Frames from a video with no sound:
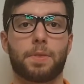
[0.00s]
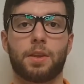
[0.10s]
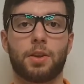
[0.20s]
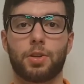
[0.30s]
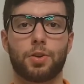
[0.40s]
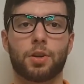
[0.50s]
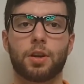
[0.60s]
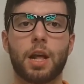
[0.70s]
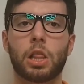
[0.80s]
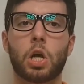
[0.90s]
You're
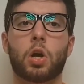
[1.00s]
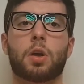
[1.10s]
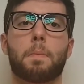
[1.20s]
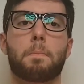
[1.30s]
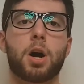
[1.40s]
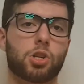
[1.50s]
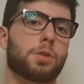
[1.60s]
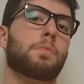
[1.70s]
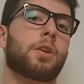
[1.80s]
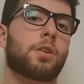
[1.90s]
gonna look much
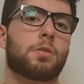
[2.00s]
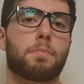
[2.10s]
better,